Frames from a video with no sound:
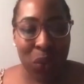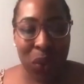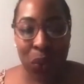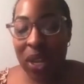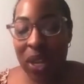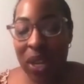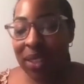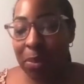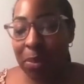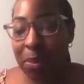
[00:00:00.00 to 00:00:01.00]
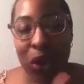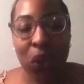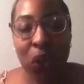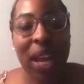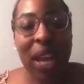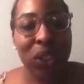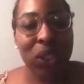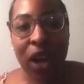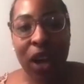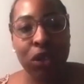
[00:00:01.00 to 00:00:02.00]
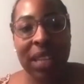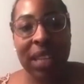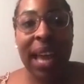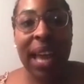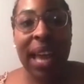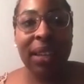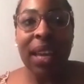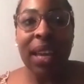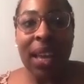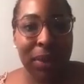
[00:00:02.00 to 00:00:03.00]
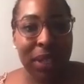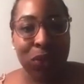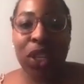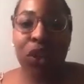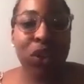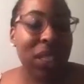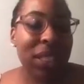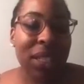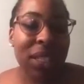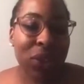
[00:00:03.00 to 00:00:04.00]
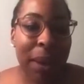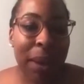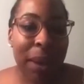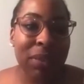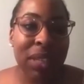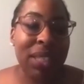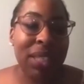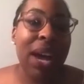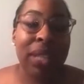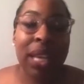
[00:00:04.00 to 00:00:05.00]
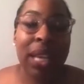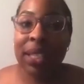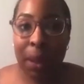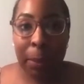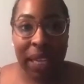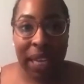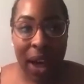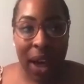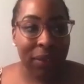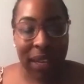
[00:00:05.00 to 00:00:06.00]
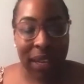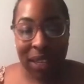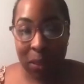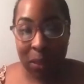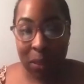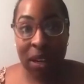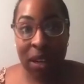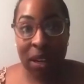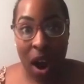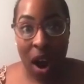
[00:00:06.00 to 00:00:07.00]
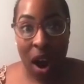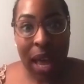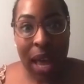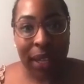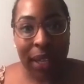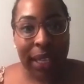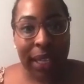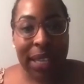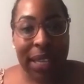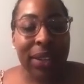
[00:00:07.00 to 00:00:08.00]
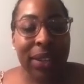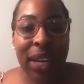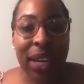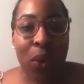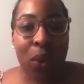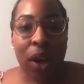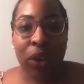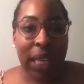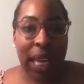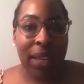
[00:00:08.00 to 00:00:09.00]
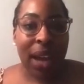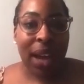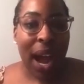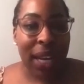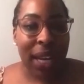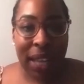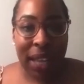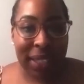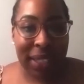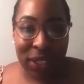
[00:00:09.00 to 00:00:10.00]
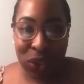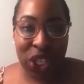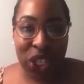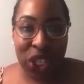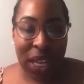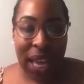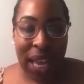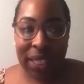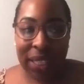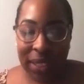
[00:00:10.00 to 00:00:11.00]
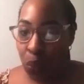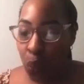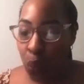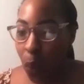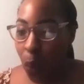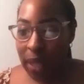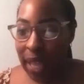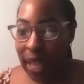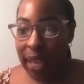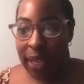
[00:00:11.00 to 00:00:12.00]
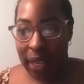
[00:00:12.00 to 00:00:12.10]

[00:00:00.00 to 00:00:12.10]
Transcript: we as a people are trying to like understand and because what you're just described to me sounds like something out of like a spy novel. Like it sounds like a Watergate kind of like situation that's like,